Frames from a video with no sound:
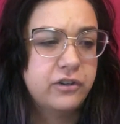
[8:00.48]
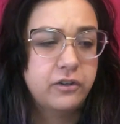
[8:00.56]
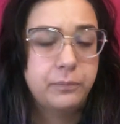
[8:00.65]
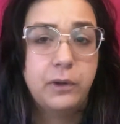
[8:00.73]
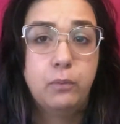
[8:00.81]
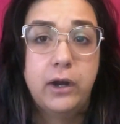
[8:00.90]
just
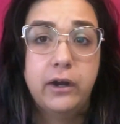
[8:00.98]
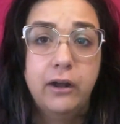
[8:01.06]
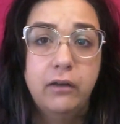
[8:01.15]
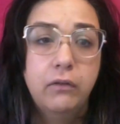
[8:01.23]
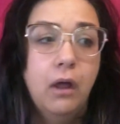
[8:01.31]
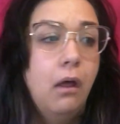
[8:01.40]
be aware
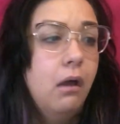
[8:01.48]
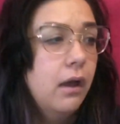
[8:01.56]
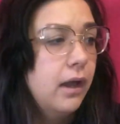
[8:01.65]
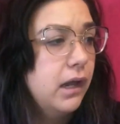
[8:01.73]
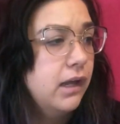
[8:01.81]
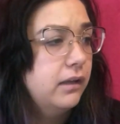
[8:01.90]
of
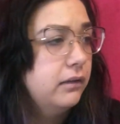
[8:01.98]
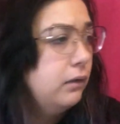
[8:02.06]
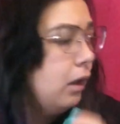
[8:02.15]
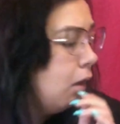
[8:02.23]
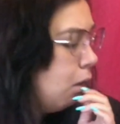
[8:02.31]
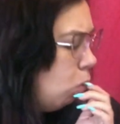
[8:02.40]
is
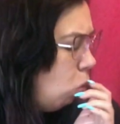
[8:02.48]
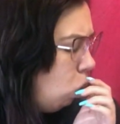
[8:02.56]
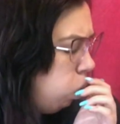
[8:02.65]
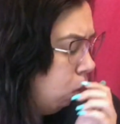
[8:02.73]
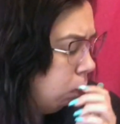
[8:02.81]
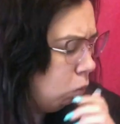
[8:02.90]

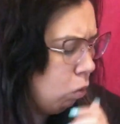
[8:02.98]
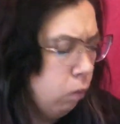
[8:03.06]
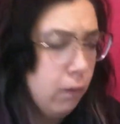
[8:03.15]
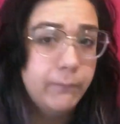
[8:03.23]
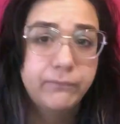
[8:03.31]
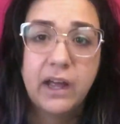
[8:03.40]

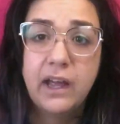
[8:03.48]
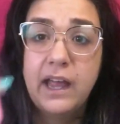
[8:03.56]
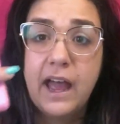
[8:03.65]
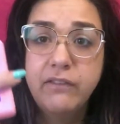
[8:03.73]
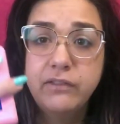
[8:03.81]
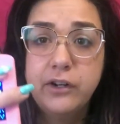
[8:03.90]
I
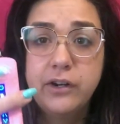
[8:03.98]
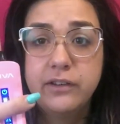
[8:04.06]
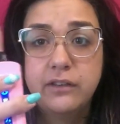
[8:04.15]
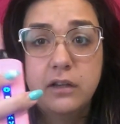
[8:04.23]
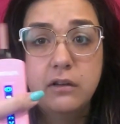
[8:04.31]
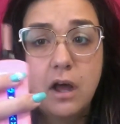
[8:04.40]
have noticed
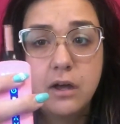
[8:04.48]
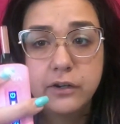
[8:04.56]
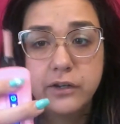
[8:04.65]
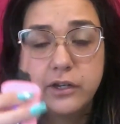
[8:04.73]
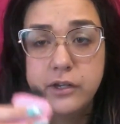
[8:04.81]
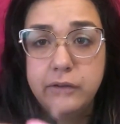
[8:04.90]
the longer
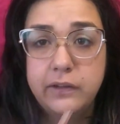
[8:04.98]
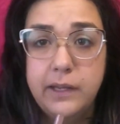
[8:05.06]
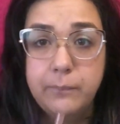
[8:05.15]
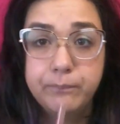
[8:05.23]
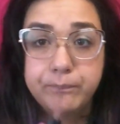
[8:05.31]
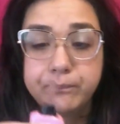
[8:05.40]
you use
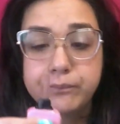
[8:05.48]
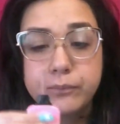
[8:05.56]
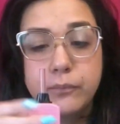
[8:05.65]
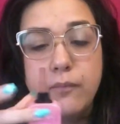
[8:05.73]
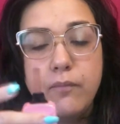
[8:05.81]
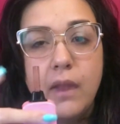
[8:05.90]
it,
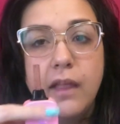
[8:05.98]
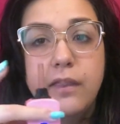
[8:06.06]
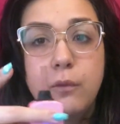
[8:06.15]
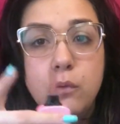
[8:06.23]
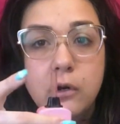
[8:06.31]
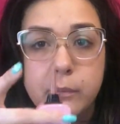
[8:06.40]
the
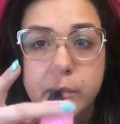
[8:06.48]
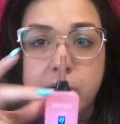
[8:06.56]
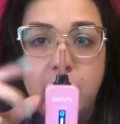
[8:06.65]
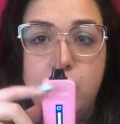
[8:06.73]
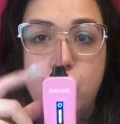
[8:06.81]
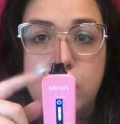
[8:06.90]
warmer
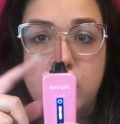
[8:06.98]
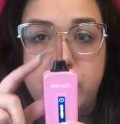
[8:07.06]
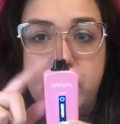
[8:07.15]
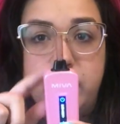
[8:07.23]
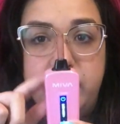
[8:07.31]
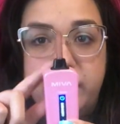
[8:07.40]
and
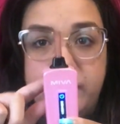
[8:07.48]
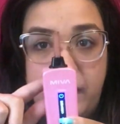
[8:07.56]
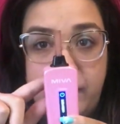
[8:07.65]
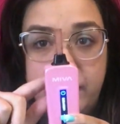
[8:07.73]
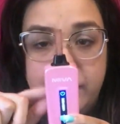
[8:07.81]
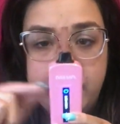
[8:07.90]
warmer this
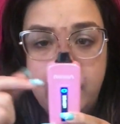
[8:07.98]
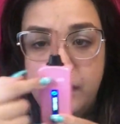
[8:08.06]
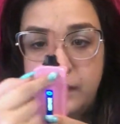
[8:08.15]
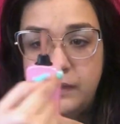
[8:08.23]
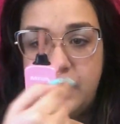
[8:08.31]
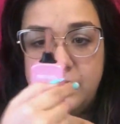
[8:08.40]
gets.
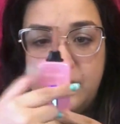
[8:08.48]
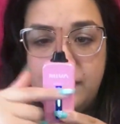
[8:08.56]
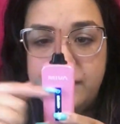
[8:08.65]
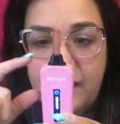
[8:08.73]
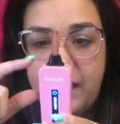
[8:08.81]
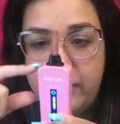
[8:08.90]
Like
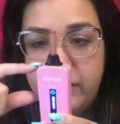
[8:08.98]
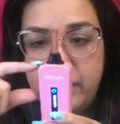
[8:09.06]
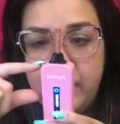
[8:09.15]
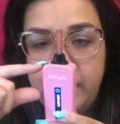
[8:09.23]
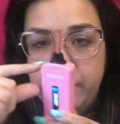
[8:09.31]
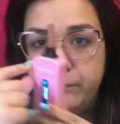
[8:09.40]
this
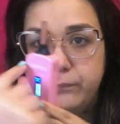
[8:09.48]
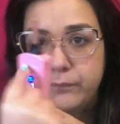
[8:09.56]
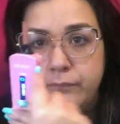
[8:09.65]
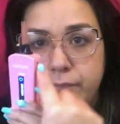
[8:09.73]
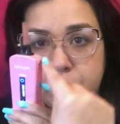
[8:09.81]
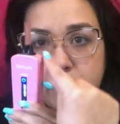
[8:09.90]
area
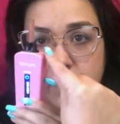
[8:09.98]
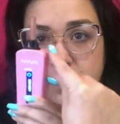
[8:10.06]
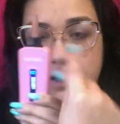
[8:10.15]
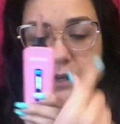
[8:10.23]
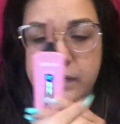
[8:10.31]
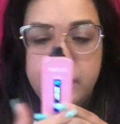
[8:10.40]

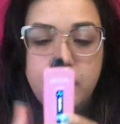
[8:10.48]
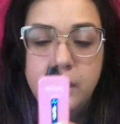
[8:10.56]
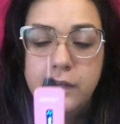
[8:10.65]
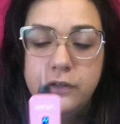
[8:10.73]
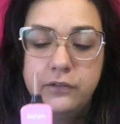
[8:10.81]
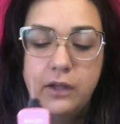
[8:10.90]
here.
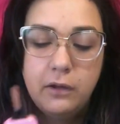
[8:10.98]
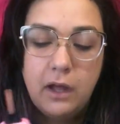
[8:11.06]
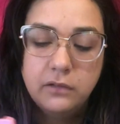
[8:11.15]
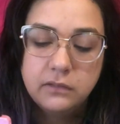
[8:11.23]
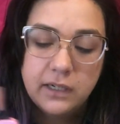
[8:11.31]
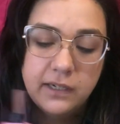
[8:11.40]
So a
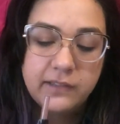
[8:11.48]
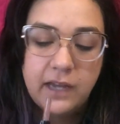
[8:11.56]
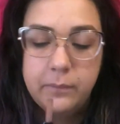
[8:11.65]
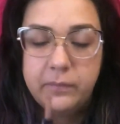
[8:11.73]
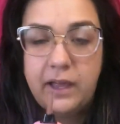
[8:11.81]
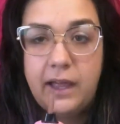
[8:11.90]
lot of
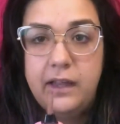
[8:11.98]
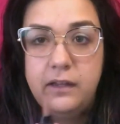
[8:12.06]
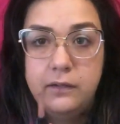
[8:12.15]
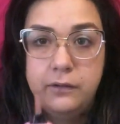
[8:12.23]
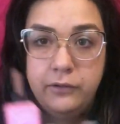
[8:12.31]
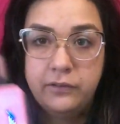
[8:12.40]
times
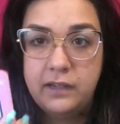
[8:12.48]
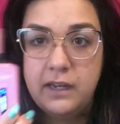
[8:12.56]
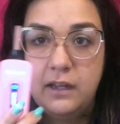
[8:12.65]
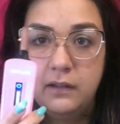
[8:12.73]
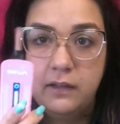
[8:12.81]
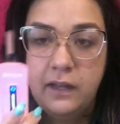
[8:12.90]
you'll
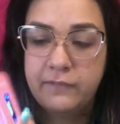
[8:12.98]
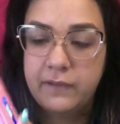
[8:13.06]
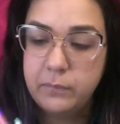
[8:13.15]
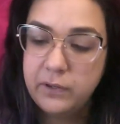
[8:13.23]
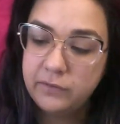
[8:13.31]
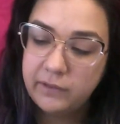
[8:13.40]
see if
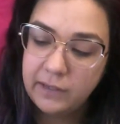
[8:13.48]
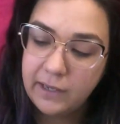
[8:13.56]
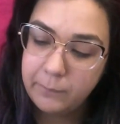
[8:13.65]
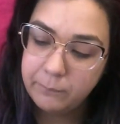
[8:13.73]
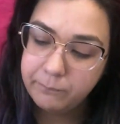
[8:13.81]
I'm using it,